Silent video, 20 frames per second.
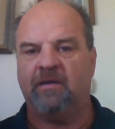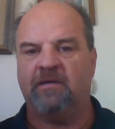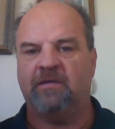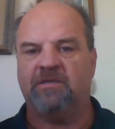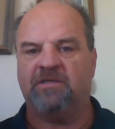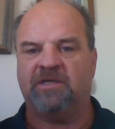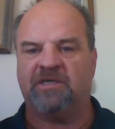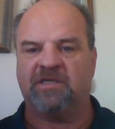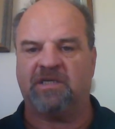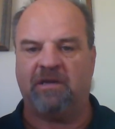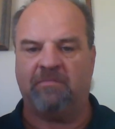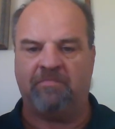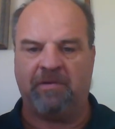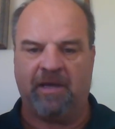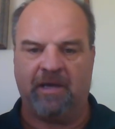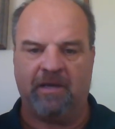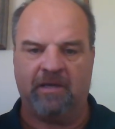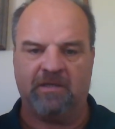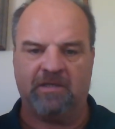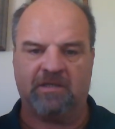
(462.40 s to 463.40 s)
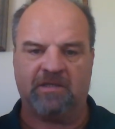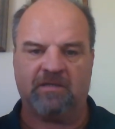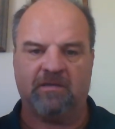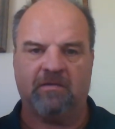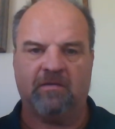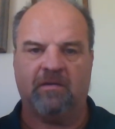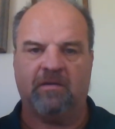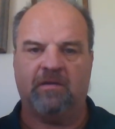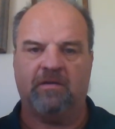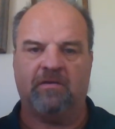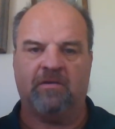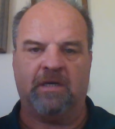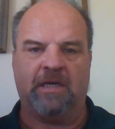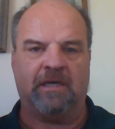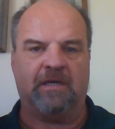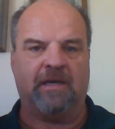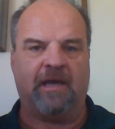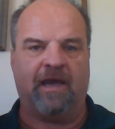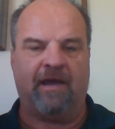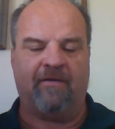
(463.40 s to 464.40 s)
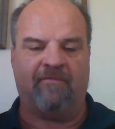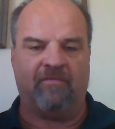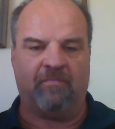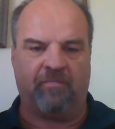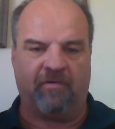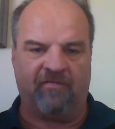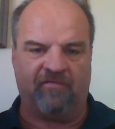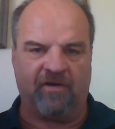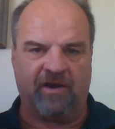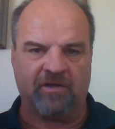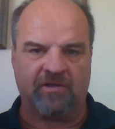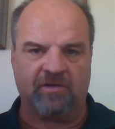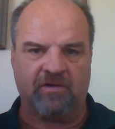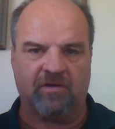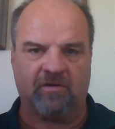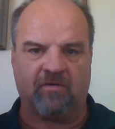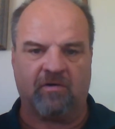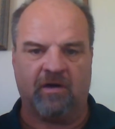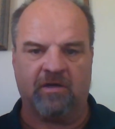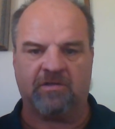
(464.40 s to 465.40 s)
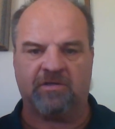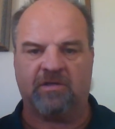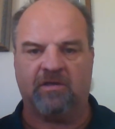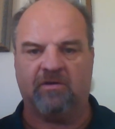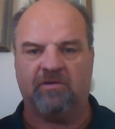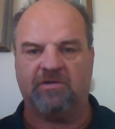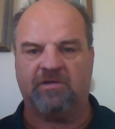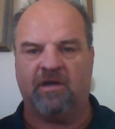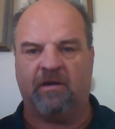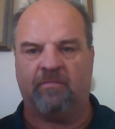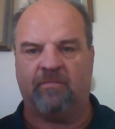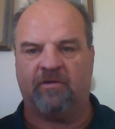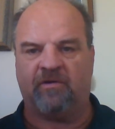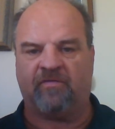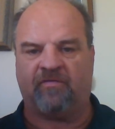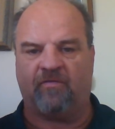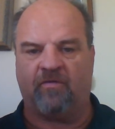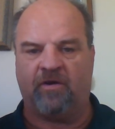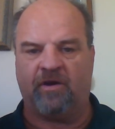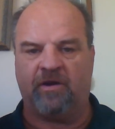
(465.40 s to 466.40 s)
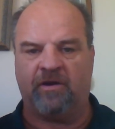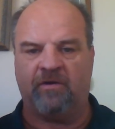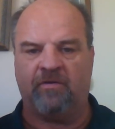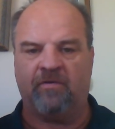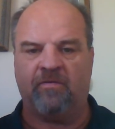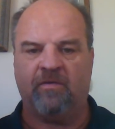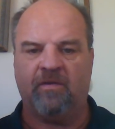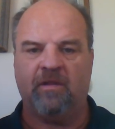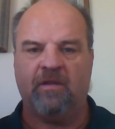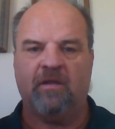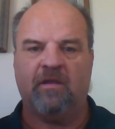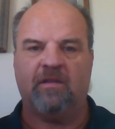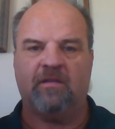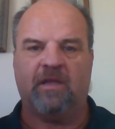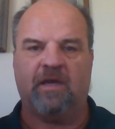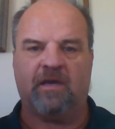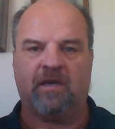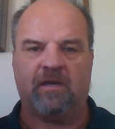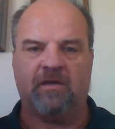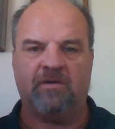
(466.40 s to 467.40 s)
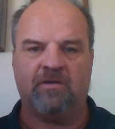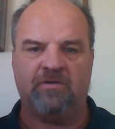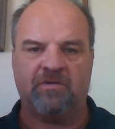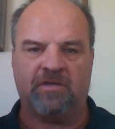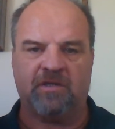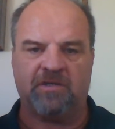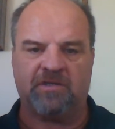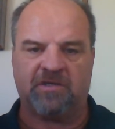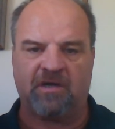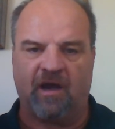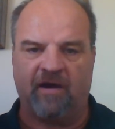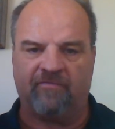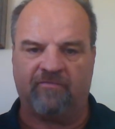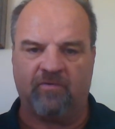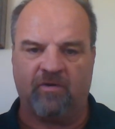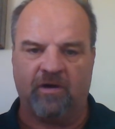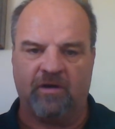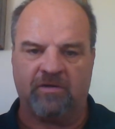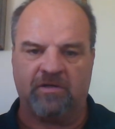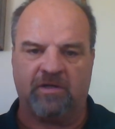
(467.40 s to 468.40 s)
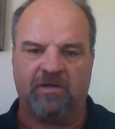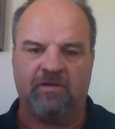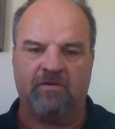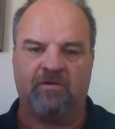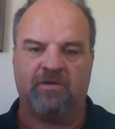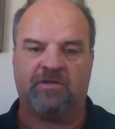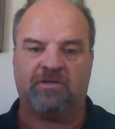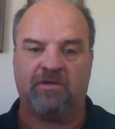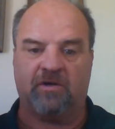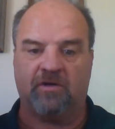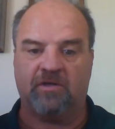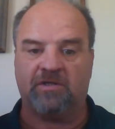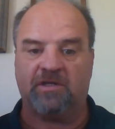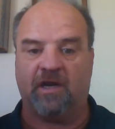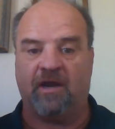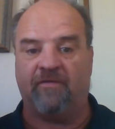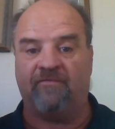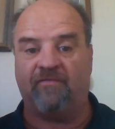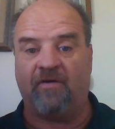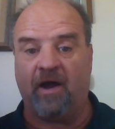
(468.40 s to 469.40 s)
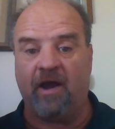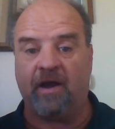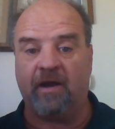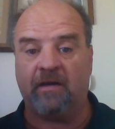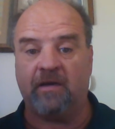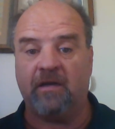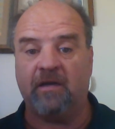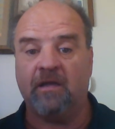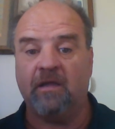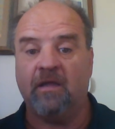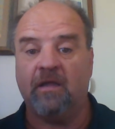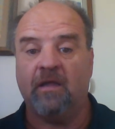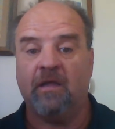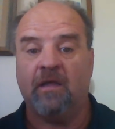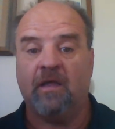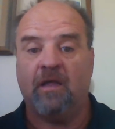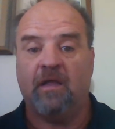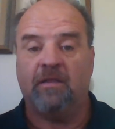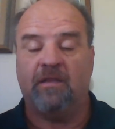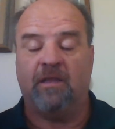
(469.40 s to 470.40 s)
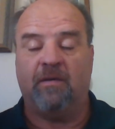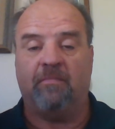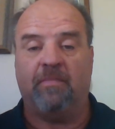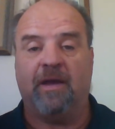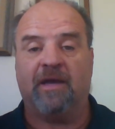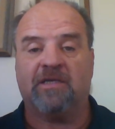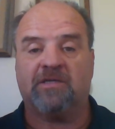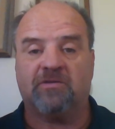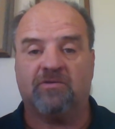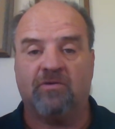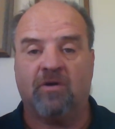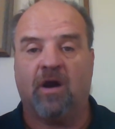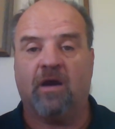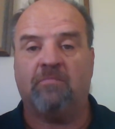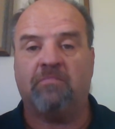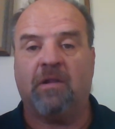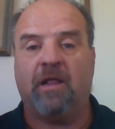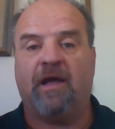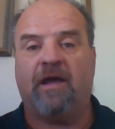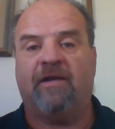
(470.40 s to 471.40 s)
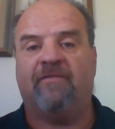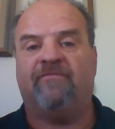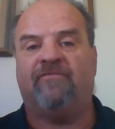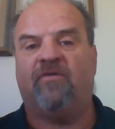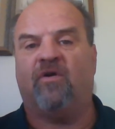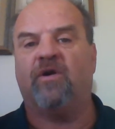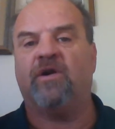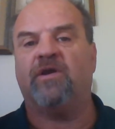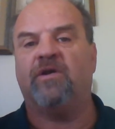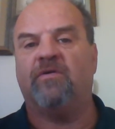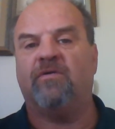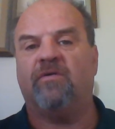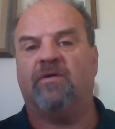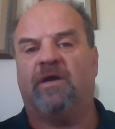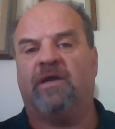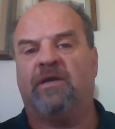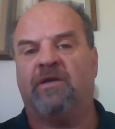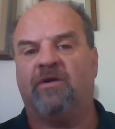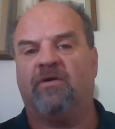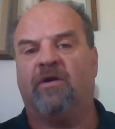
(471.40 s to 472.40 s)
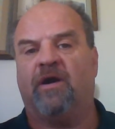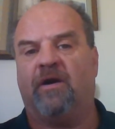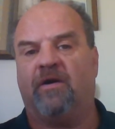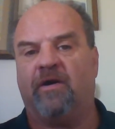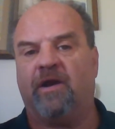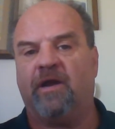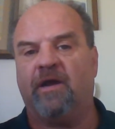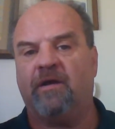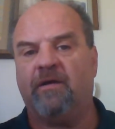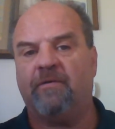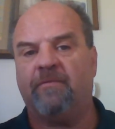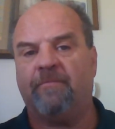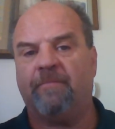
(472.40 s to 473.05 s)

Just depends. You need to have a professional crunch those numbers for you. They can use the software to do a search and find the best drug plan for you in your area,